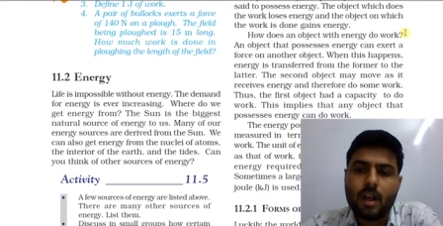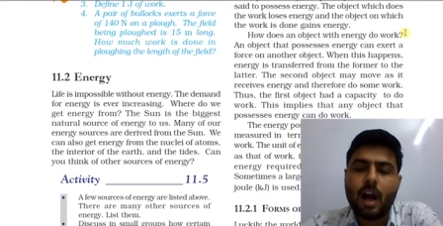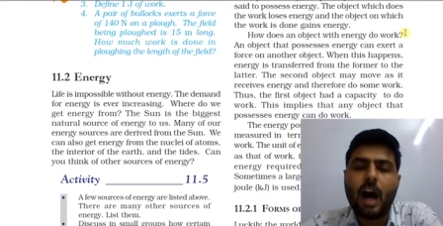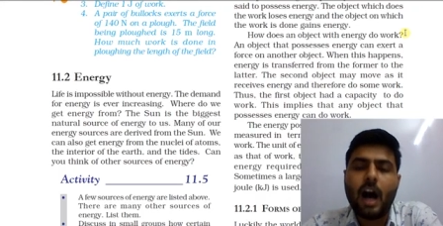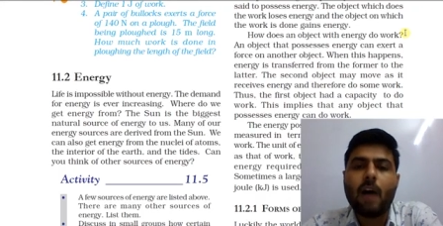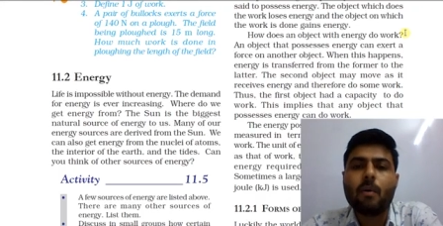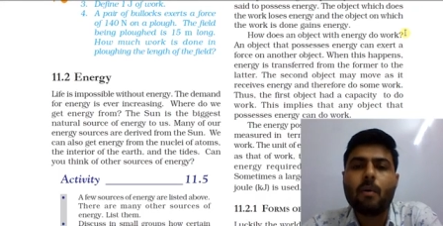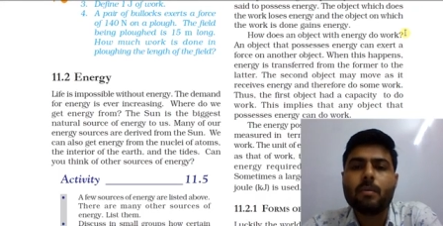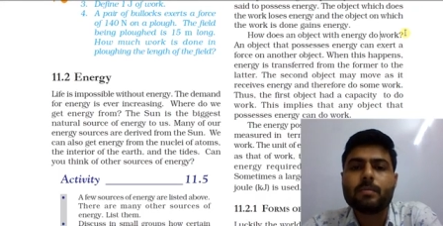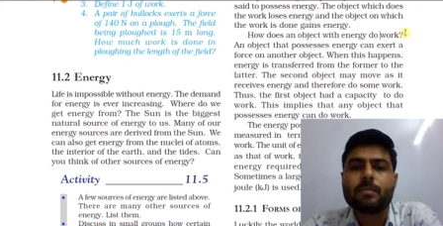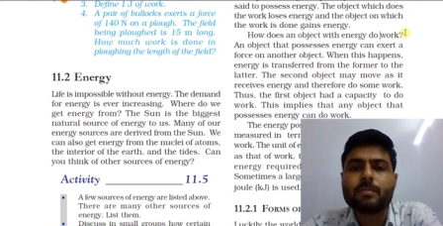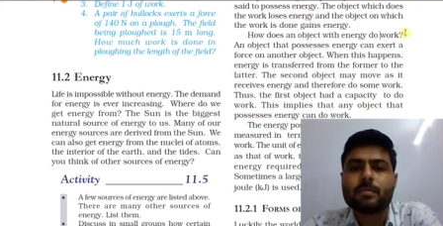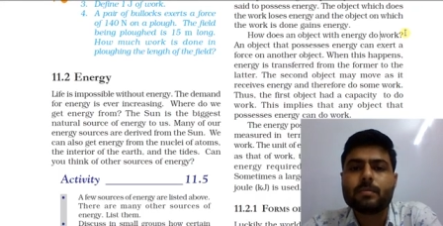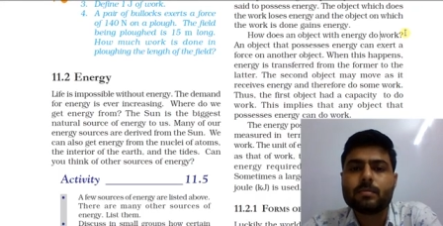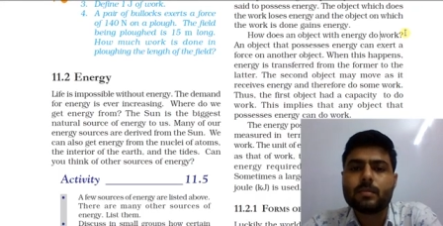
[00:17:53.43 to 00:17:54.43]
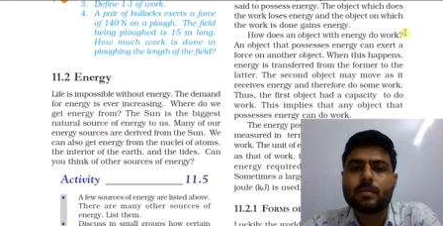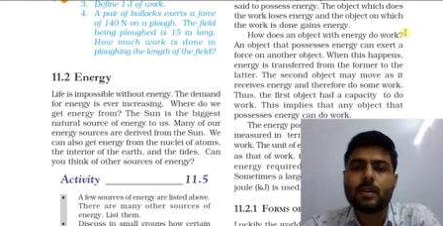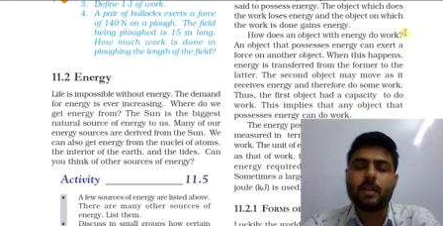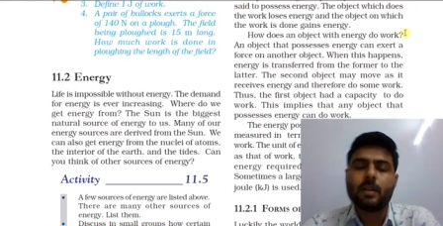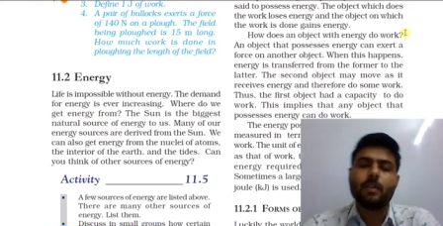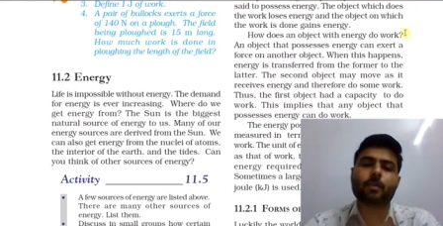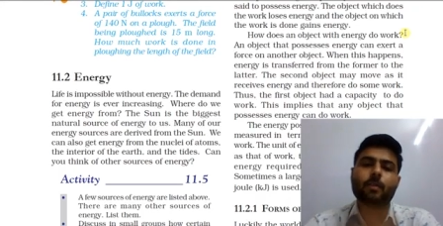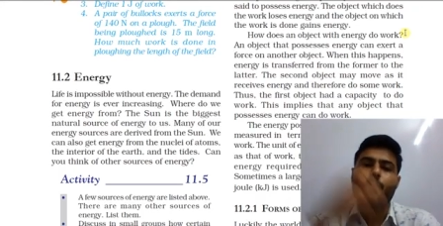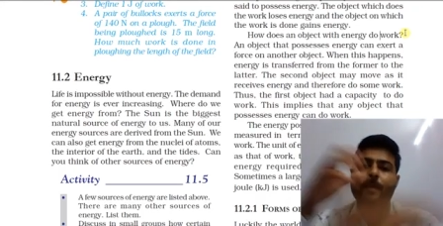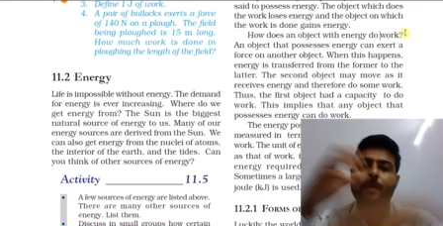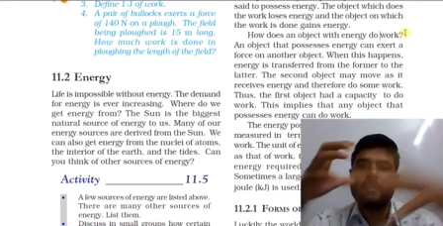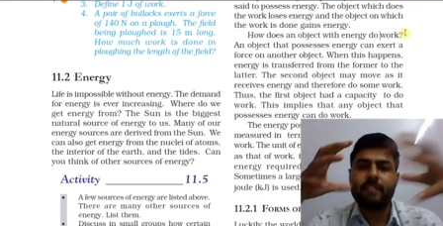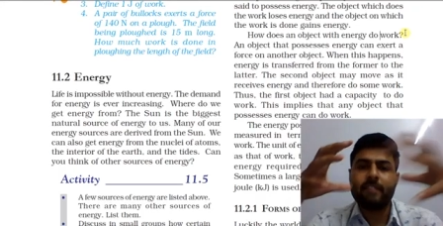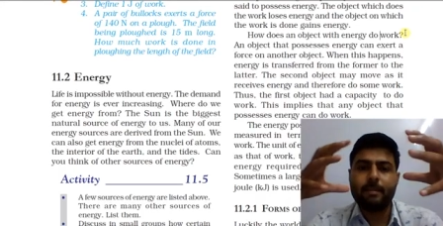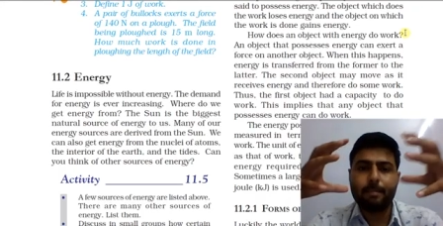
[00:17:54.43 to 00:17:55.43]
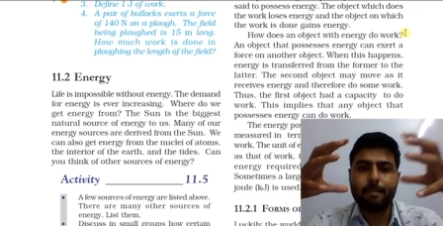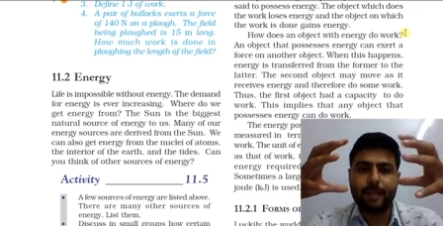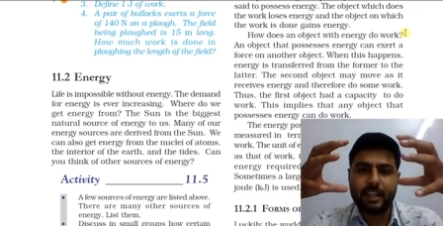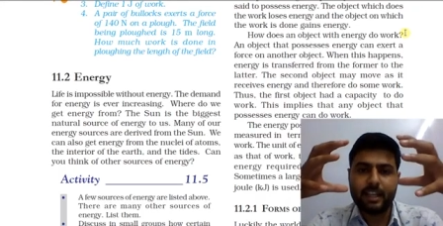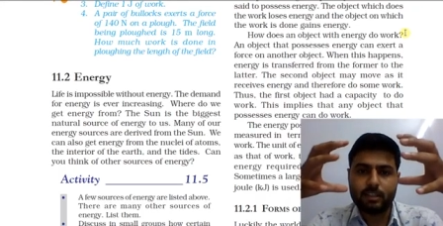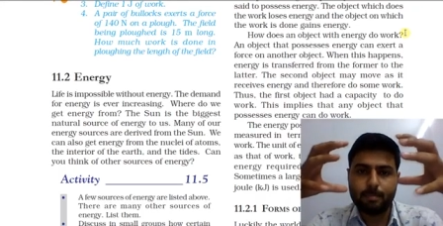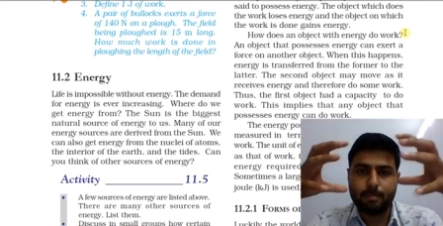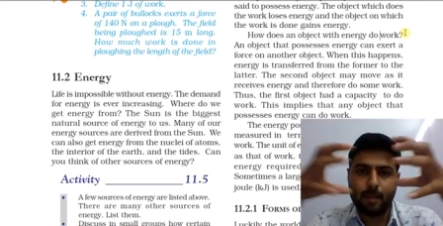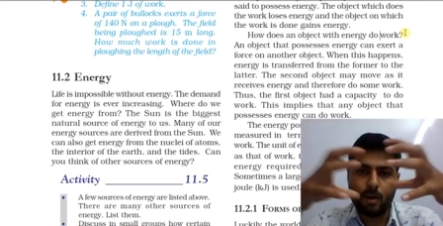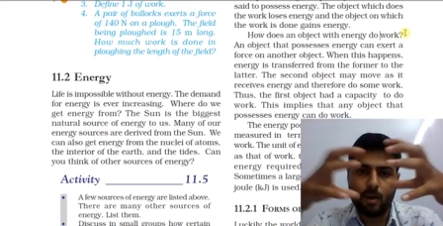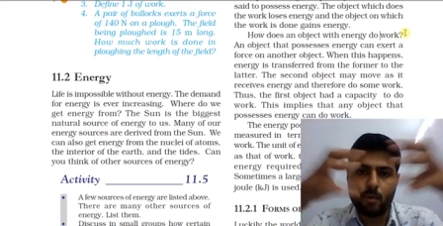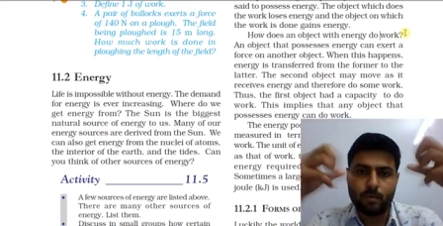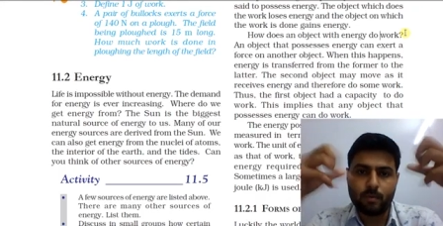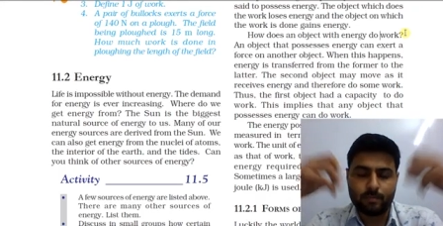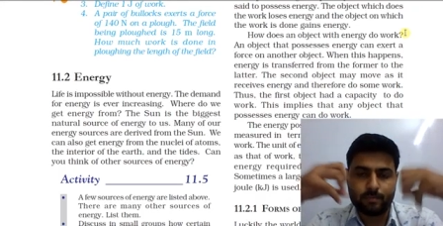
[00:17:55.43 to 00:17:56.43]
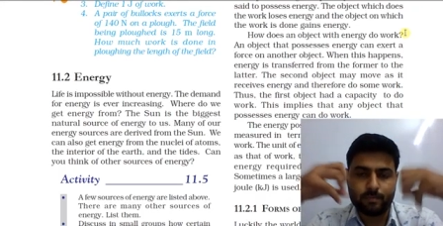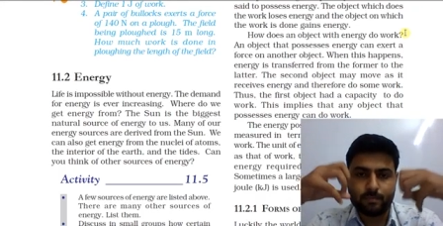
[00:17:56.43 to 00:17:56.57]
How? When we press balloon,